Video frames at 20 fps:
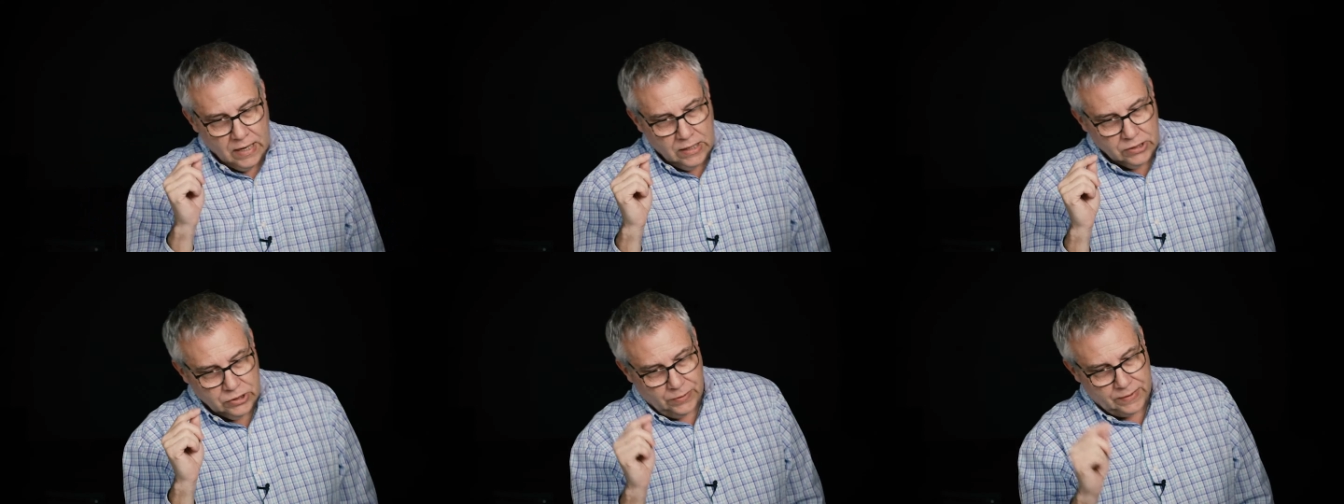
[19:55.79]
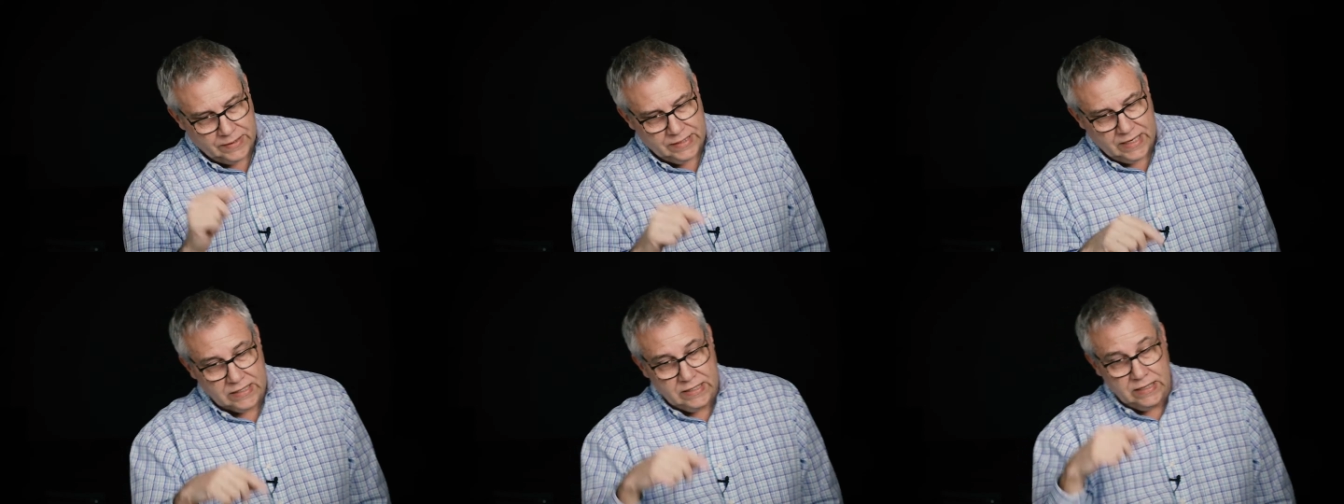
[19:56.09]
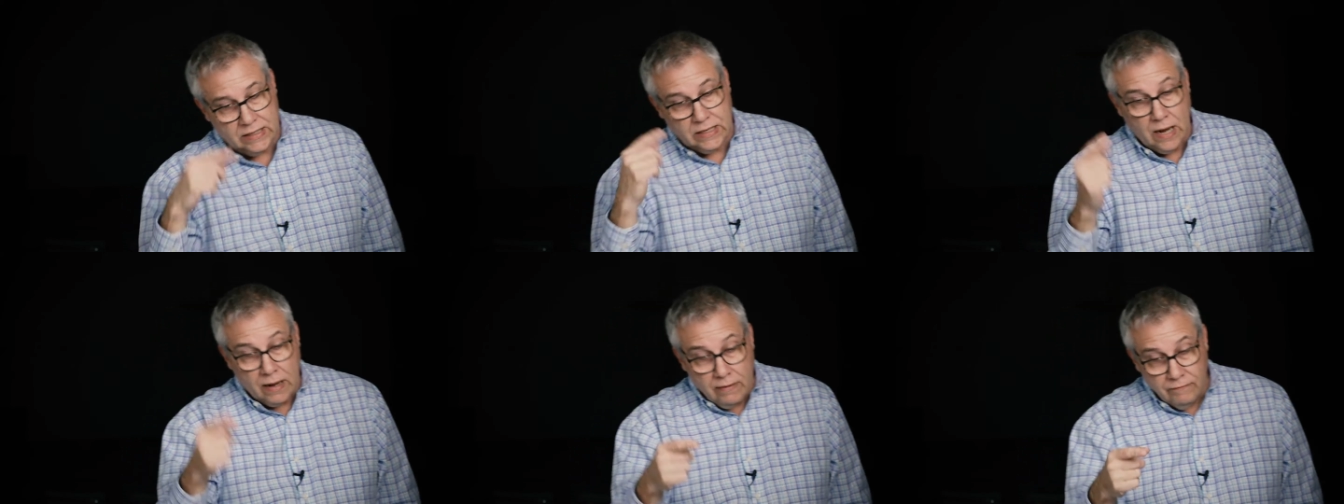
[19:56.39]
So he says
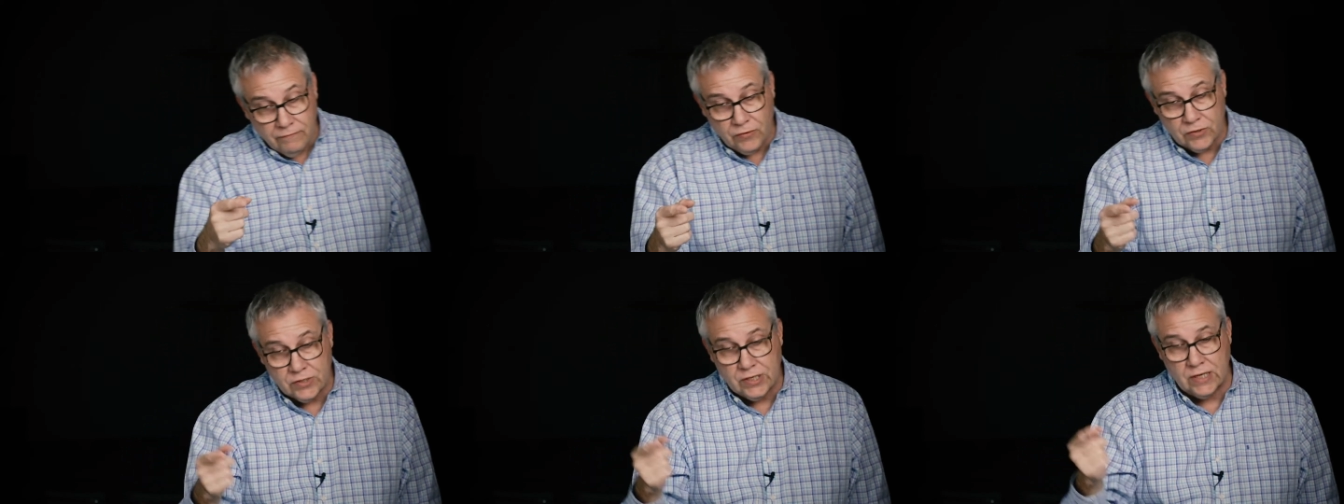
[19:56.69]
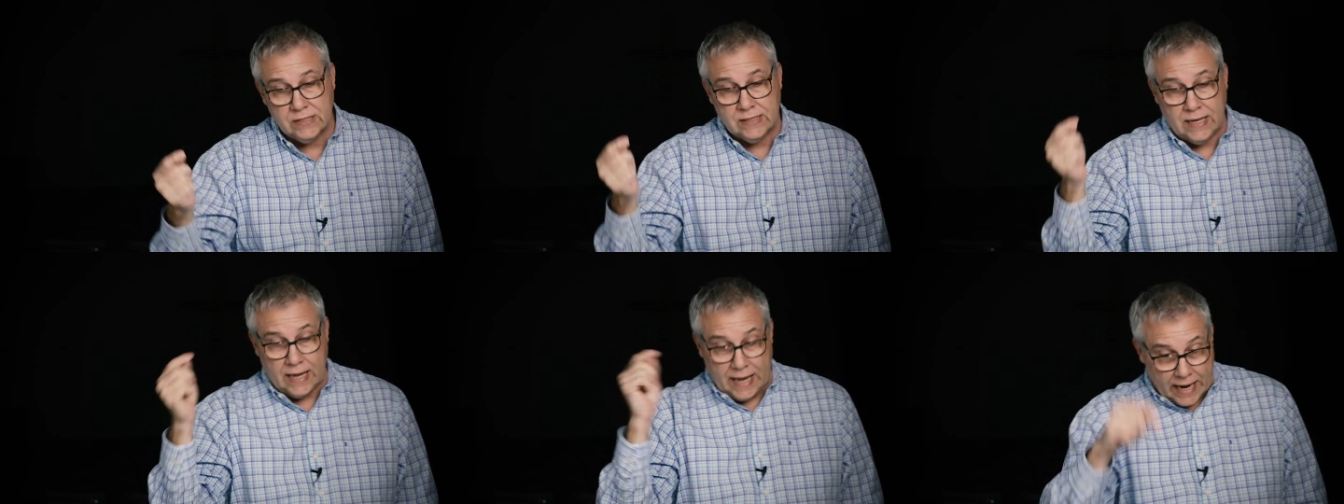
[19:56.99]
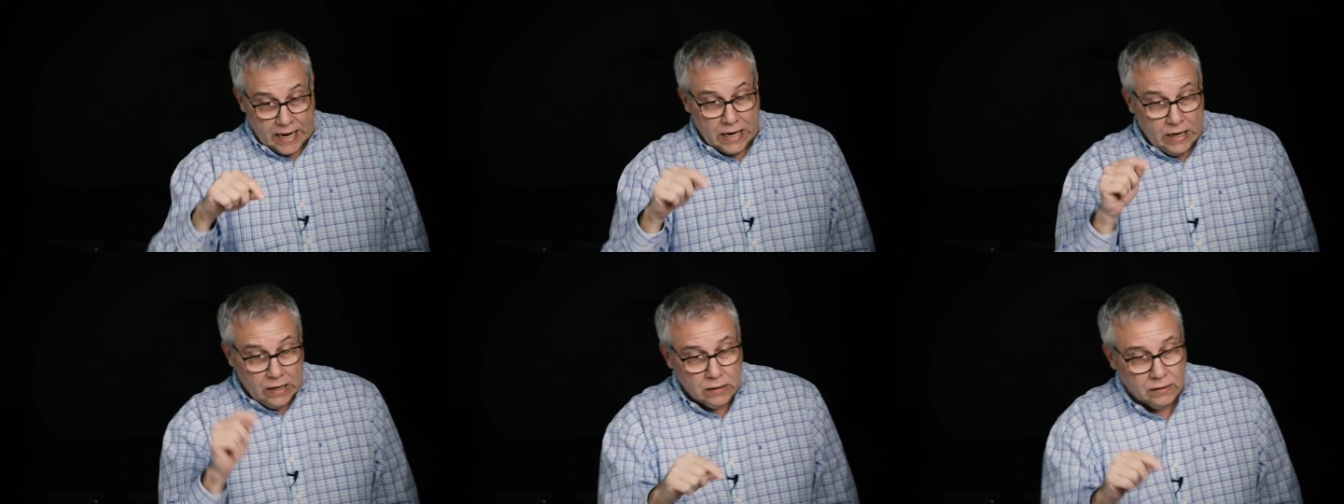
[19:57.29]
he comforts us
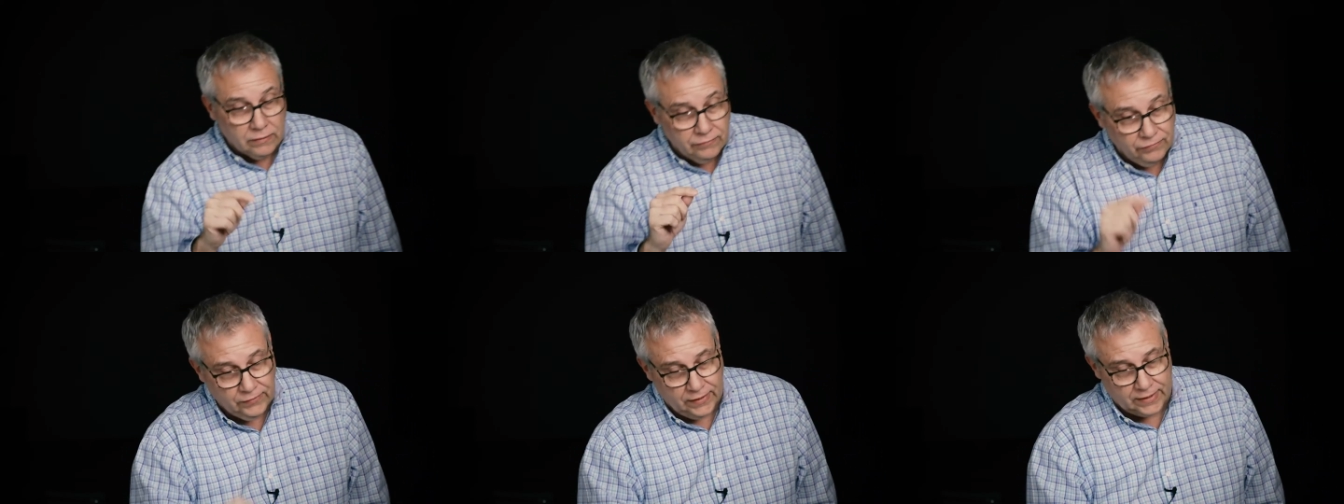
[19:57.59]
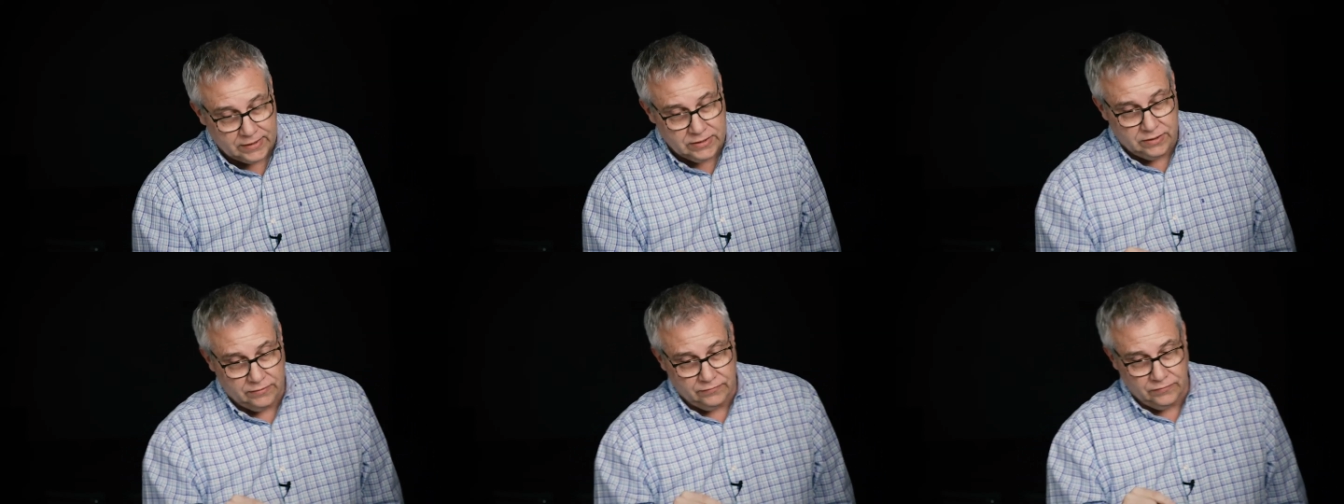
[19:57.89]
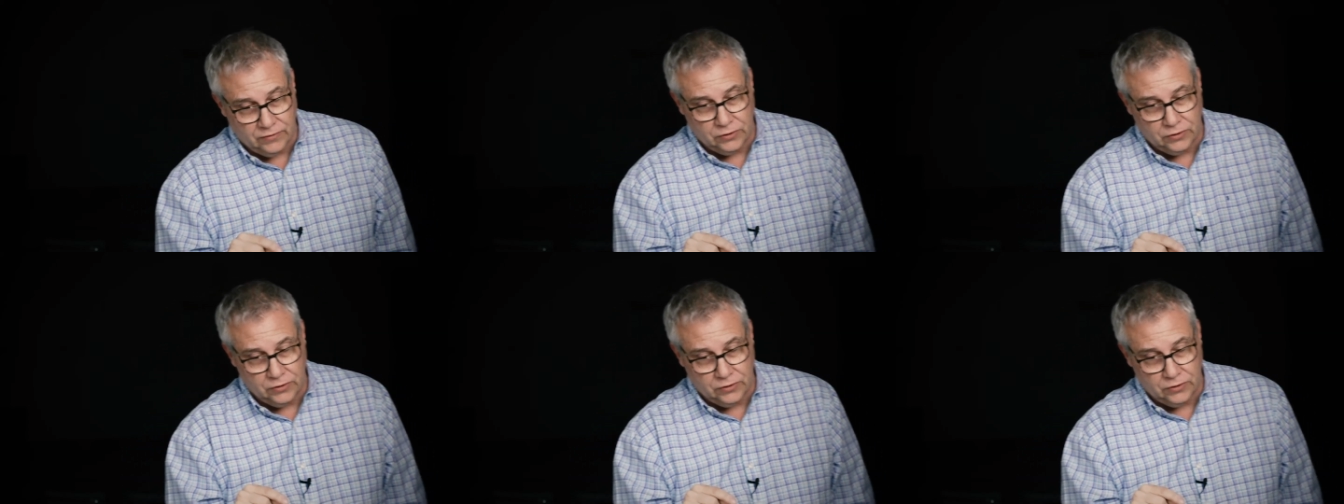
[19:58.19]
in our affliction,